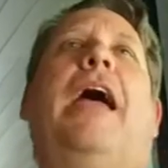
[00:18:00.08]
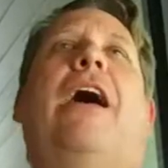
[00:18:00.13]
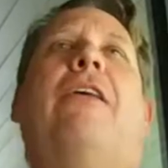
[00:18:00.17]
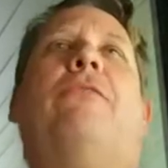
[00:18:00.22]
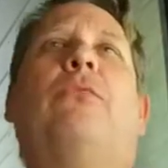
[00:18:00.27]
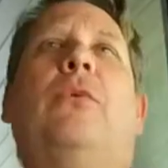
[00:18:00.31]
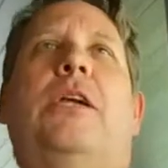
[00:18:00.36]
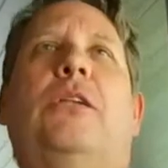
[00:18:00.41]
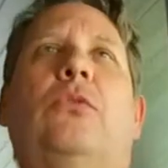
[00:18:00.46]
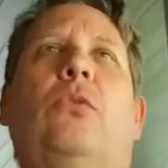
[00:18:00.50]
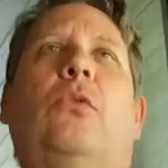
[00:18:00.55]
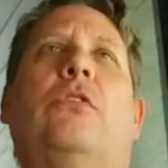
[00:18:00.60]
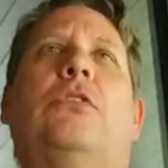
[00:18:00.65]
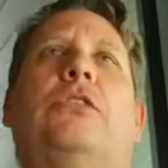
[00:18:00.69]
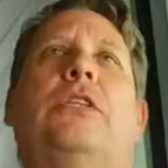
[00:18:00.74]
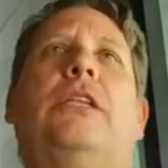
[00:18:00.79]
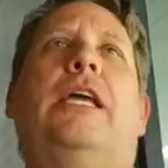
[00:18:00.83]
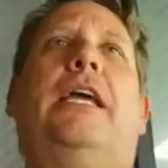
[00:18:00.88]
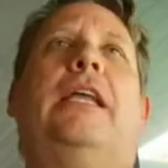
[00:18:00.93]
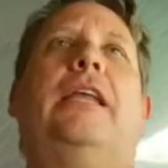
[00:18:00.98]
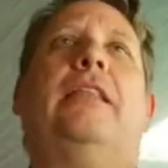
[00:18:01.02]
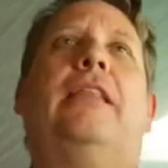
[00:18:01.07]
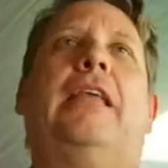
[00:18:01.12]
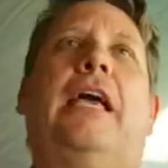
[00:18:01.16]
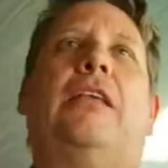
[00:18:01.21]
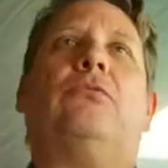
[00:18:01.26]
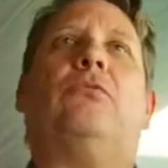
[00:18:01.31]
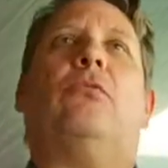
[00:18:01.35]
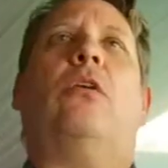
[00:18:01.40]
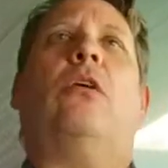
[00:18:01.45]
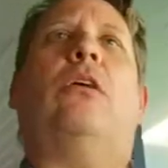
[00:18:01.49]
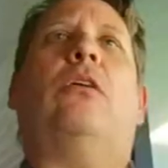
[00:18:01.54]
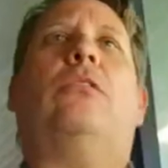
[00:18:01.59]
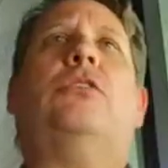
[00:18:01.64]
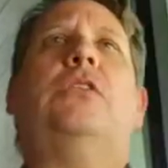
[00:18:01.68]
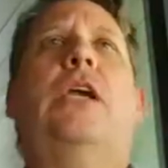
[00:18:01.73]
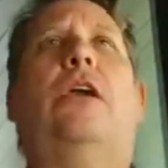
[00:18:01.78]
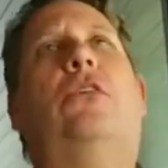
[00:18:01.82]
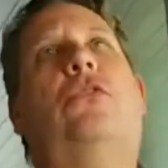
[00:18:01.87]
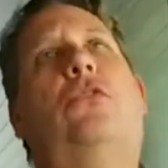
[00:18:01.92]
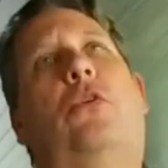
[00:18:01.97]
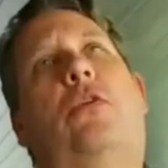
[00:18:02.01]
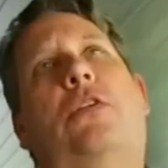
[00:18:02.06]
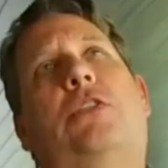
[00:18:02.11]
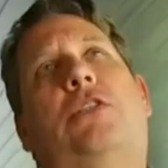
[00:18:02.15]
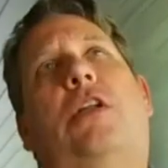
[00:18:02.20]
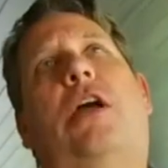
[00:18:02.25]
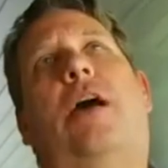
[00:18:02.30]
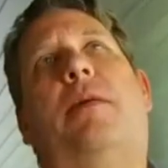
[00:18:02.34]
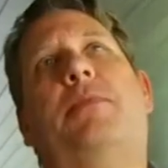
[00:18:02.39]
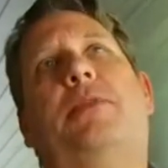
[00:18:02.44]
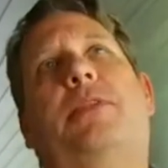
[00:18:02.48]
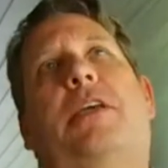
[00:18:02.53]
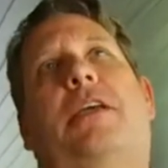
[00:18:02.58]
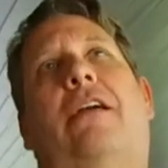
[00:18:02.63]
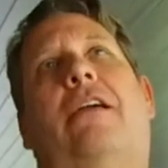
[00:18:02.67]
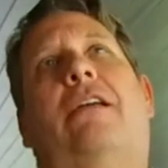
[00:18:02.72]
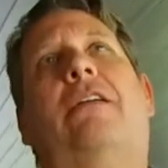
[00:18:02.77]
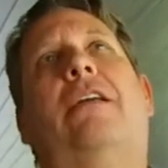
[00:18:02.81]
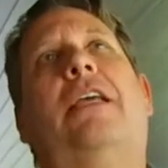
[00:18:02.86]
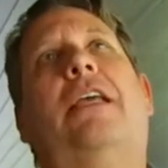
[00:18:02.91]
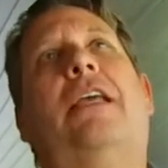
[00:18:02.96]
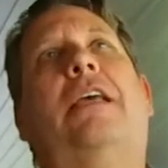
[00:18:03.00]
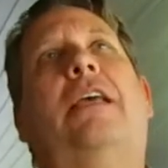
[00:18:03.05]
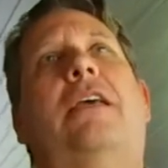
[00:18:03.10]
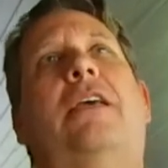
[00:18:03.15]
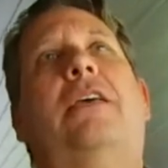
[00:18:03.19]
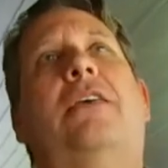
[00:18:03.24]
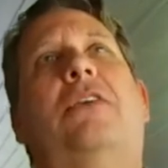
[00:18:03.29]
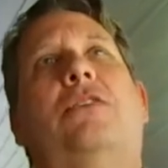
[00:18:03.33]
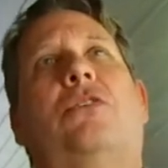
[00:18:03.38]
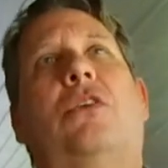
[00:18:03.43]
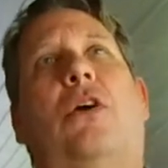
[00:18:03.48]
halfway towards Yeah. land, and that's where our territory stops there. Oh, yeah.